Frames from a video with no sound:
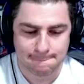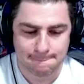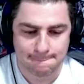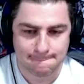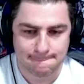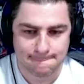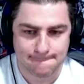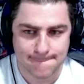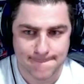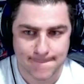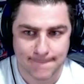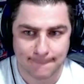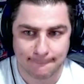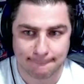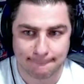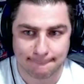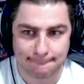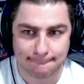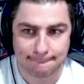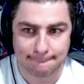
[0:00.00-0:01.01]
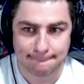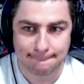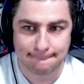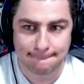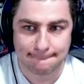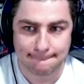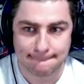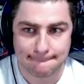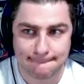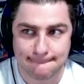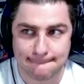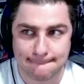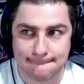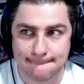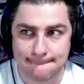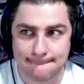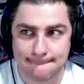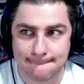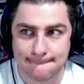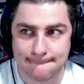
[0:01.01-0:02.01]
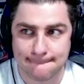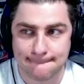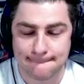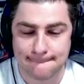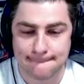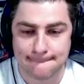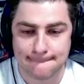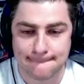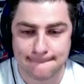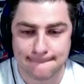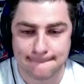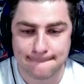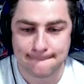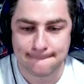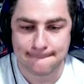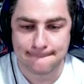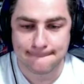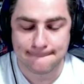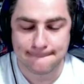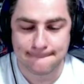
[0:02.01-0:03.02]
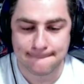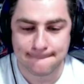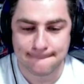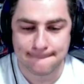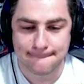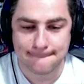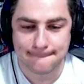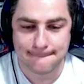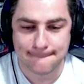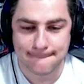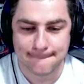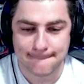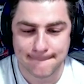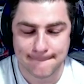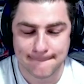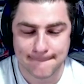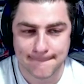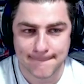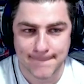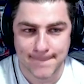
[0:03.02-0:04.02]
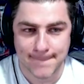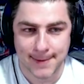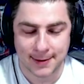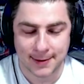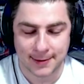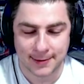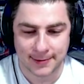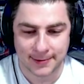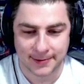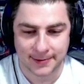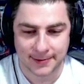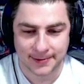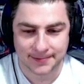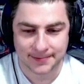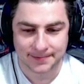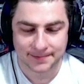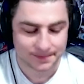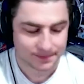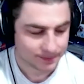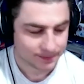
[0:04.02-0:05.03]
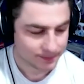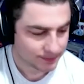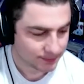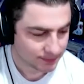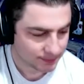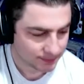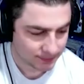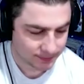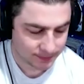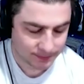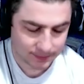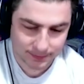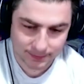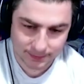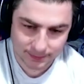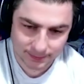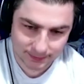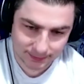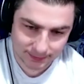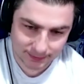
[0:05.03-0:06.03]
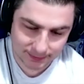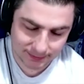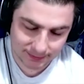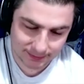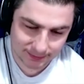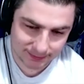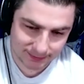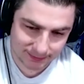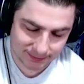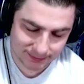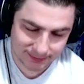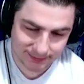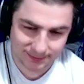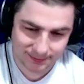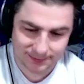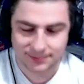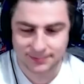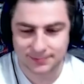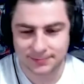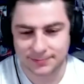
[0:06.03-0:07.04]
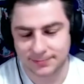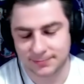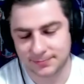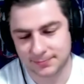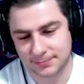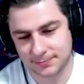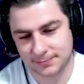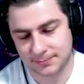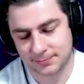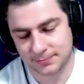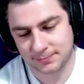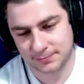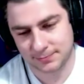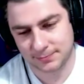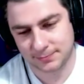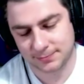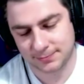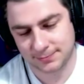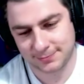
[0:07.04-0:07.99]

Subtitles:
The person shown says nothing.